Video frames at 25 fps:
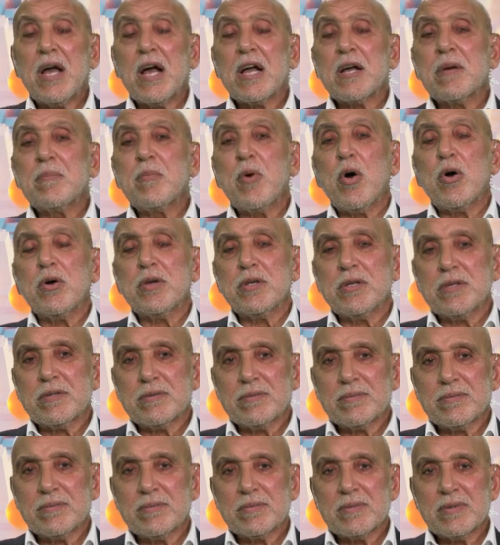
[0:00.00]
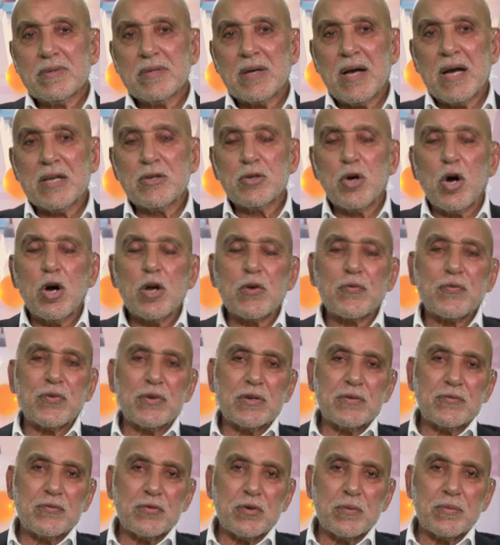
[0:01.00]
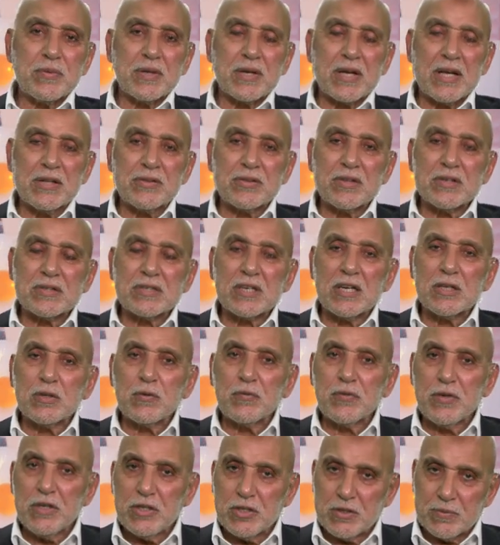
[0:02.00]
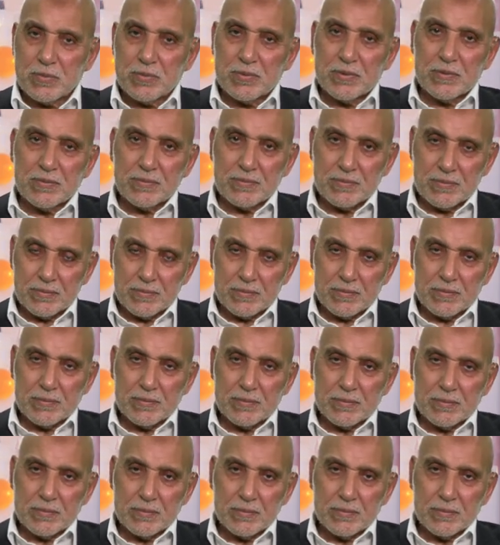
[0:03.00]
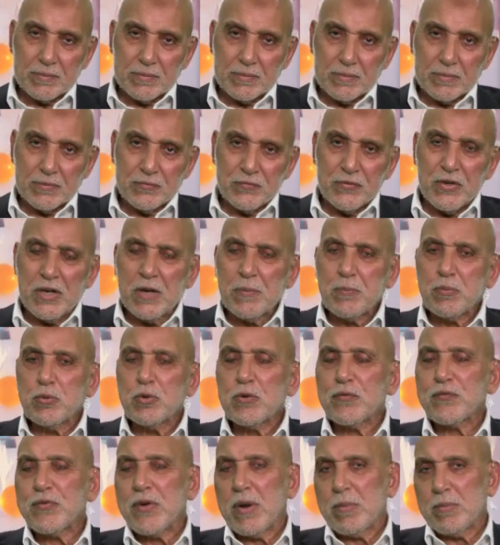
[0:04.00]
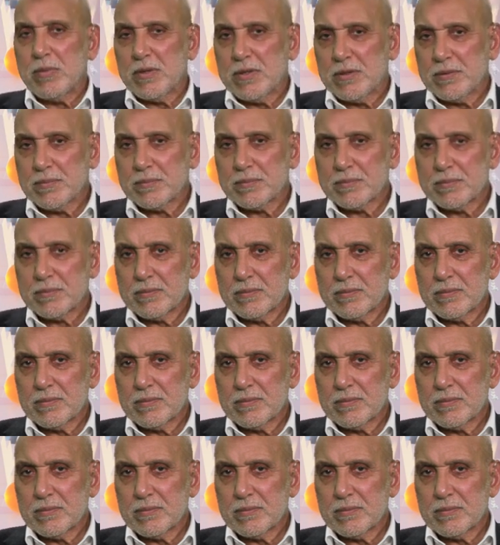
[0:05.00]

young boy, an orphan from the countryside of Egypt. Very poor family.